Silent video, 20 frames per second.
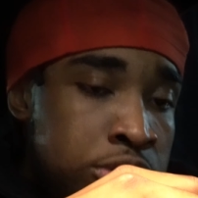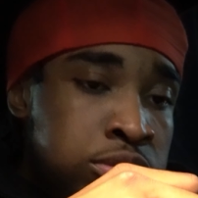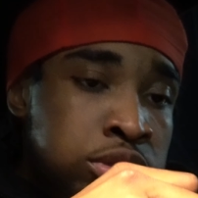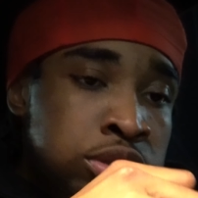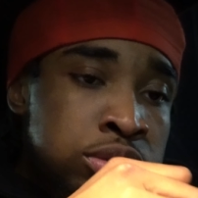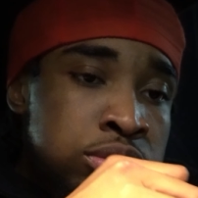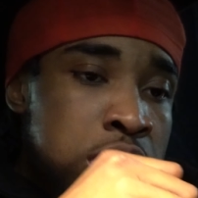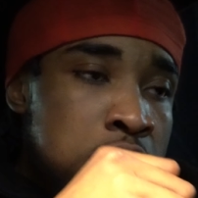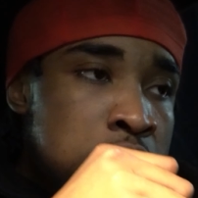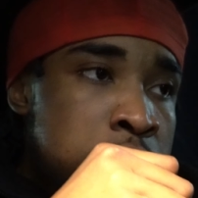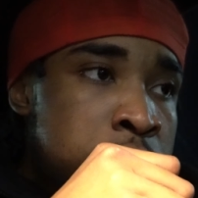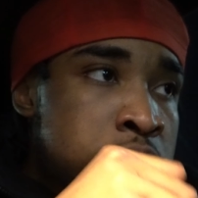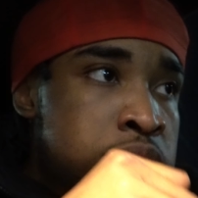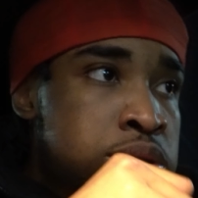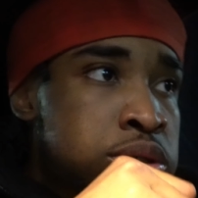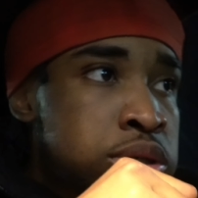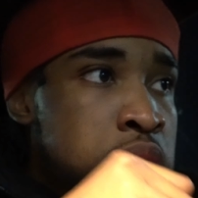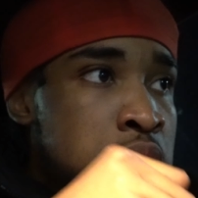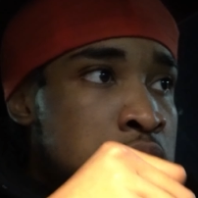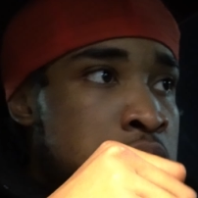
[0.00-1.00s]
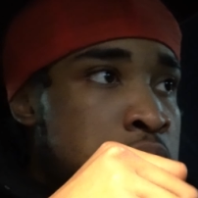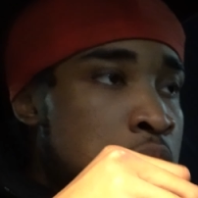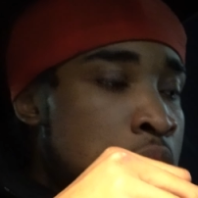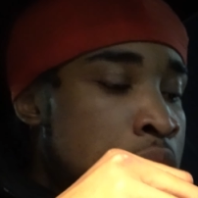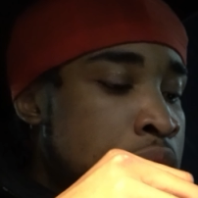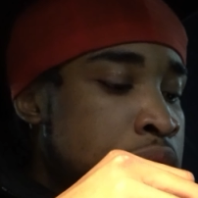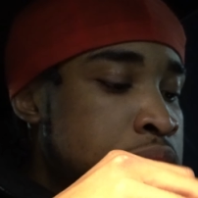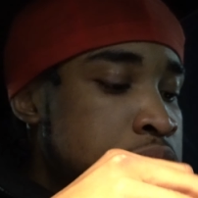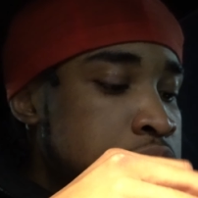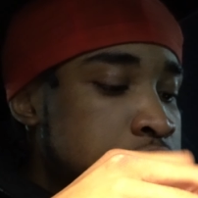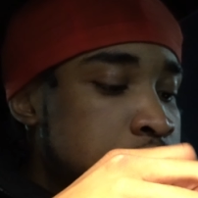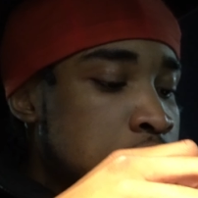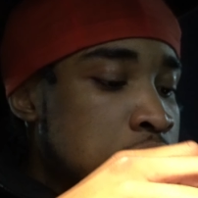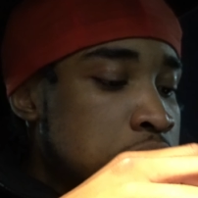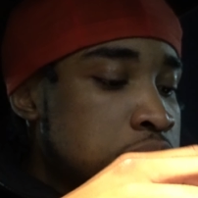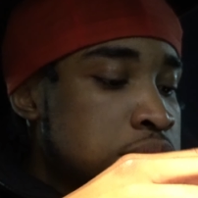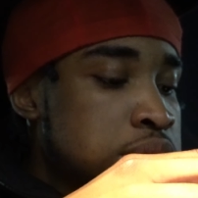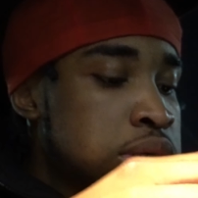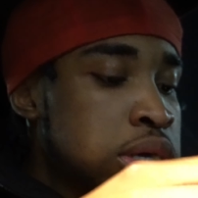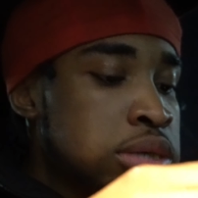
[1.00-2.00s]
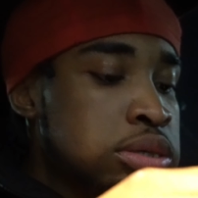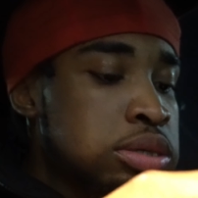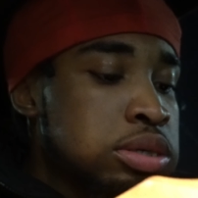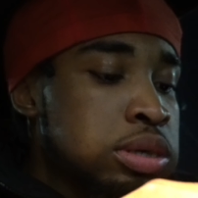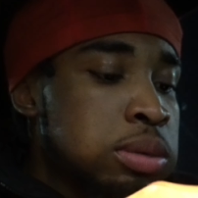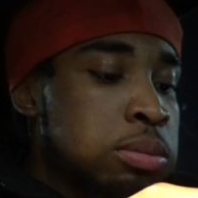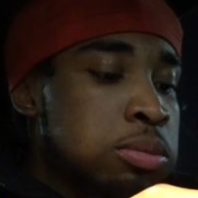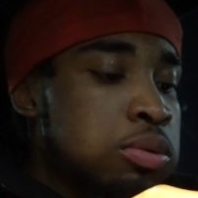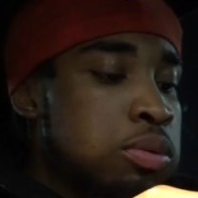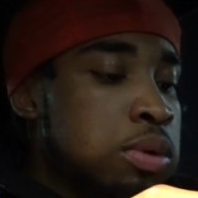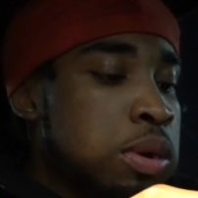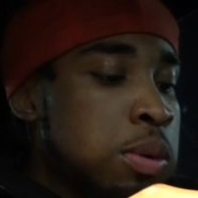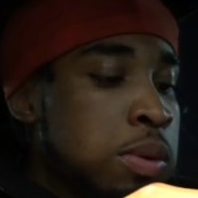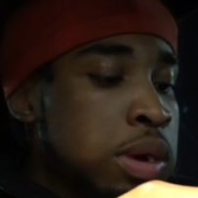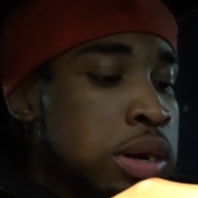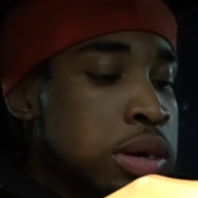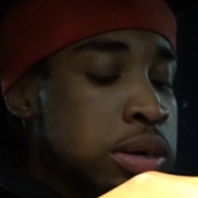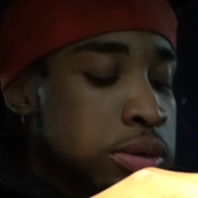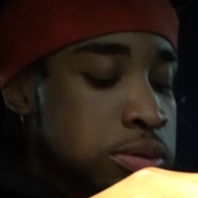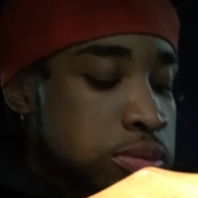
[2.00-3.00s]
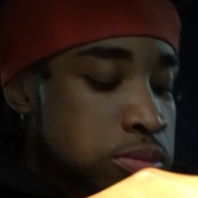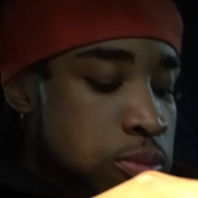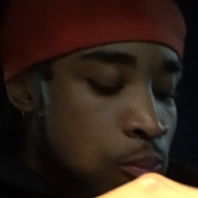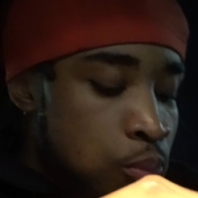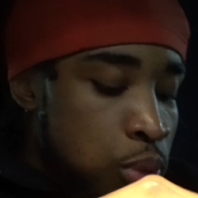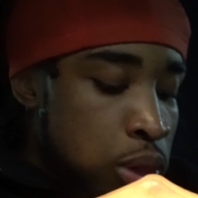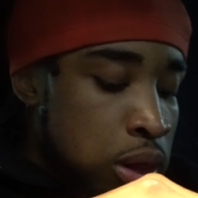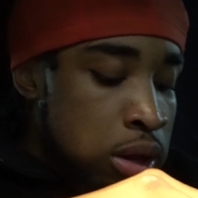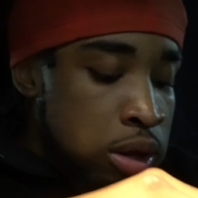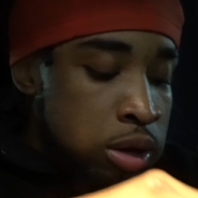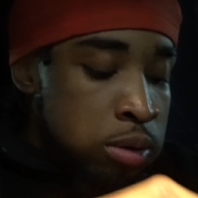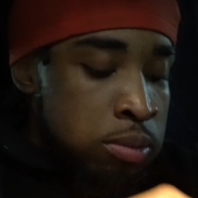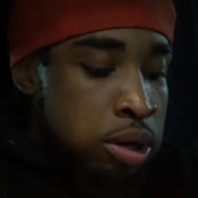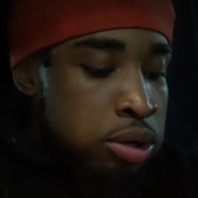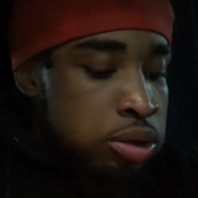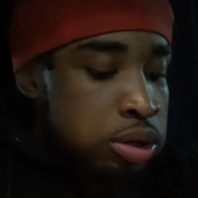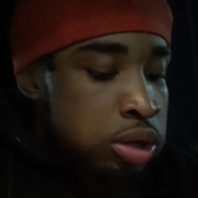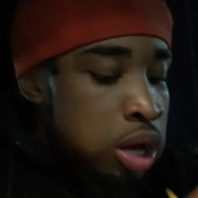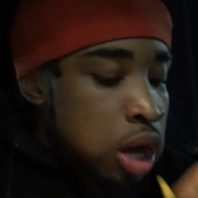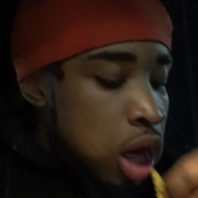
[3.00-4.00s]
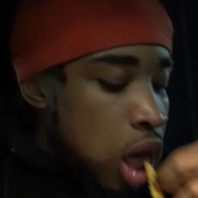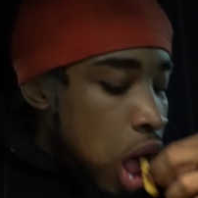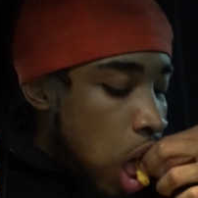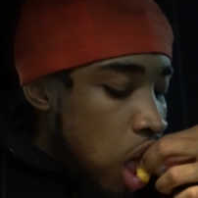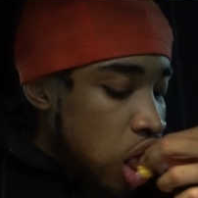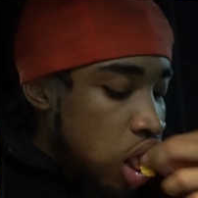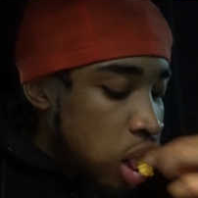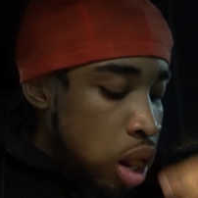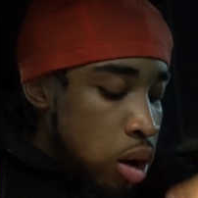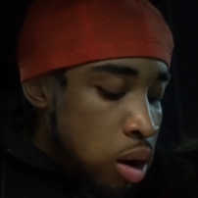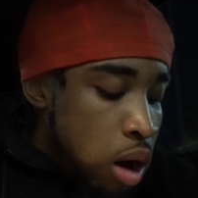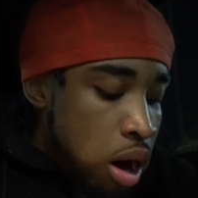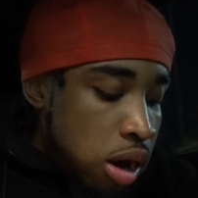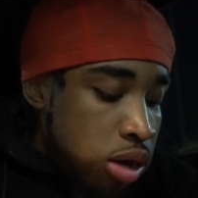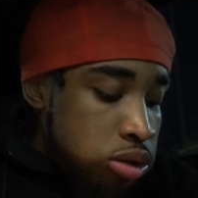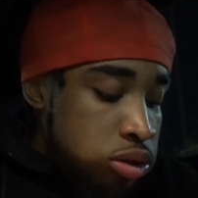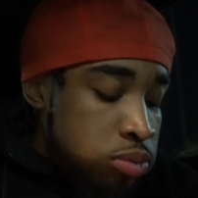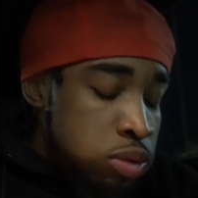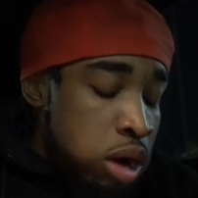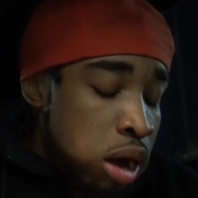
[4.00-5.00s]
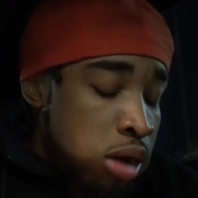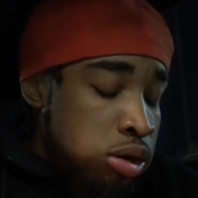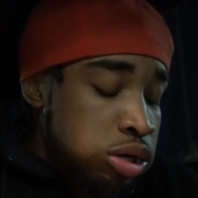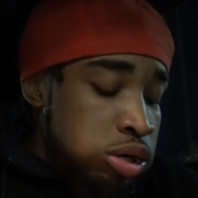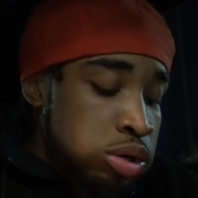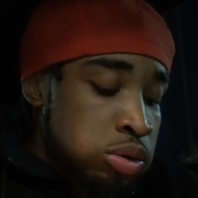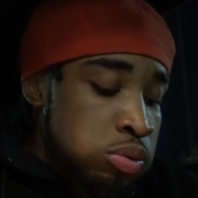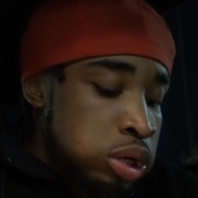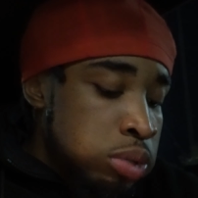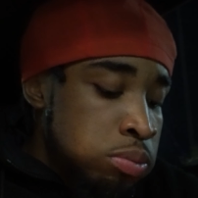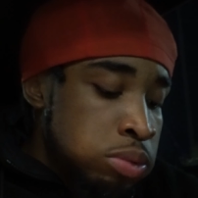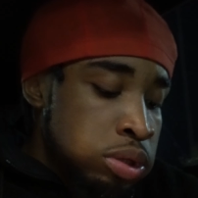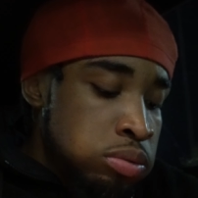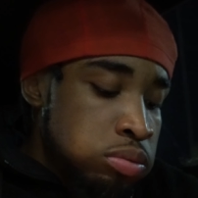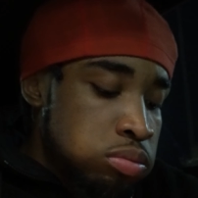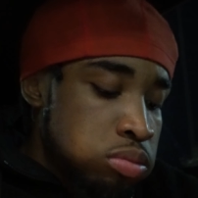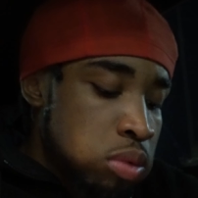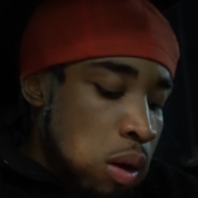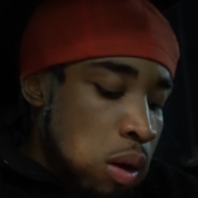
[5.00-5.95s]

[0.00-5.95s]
just try to make sure y'all don't argue in the car, cause that's the number one way to kill both of y'all, especially the women.